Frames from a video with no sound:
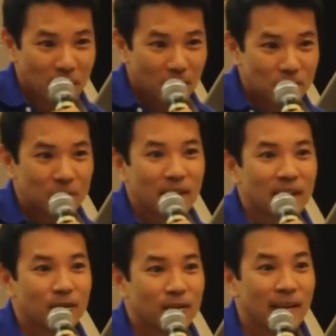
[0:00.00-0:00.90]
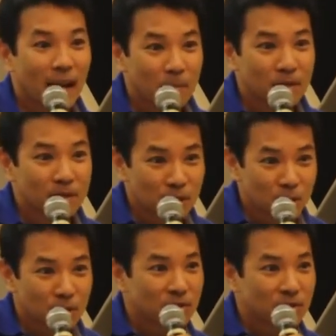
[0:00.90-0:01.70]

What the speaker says: How would you like it if that happened to you?